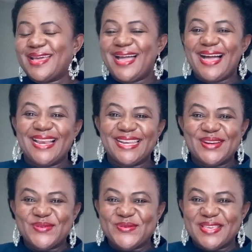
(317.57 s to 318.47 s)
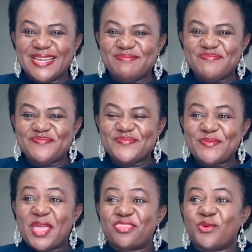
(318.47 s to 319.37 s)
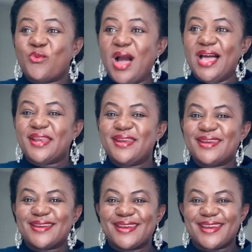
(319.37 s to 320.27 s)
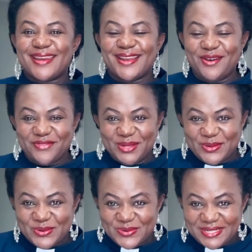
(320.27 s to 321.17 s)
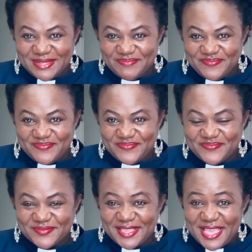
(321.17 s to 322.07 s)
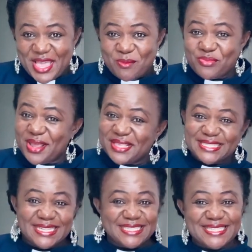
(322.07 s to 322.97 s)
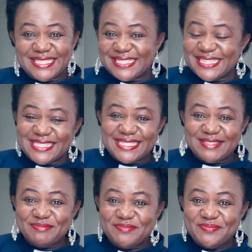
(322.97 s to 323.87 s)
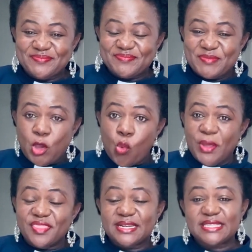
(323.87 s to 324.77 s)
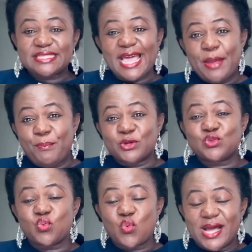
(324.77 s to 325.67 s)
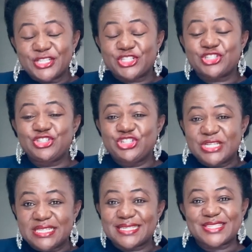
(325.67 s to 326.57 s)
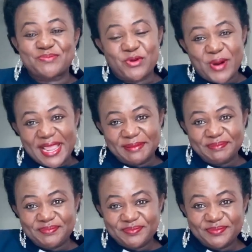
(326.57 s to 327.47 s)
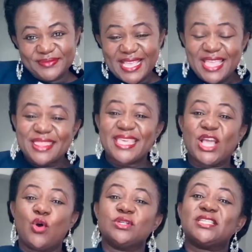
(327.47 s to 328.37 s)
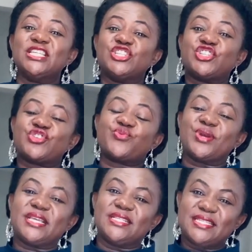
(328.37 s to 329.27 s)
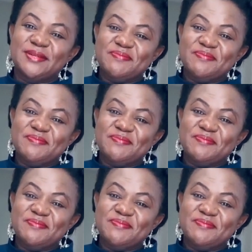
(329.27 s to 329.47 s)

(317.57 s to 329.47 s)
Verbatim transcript: Hallelujah. The word of the Lord. Brothers and sisters, when the disciples watched Jesus pray, they got intrigued.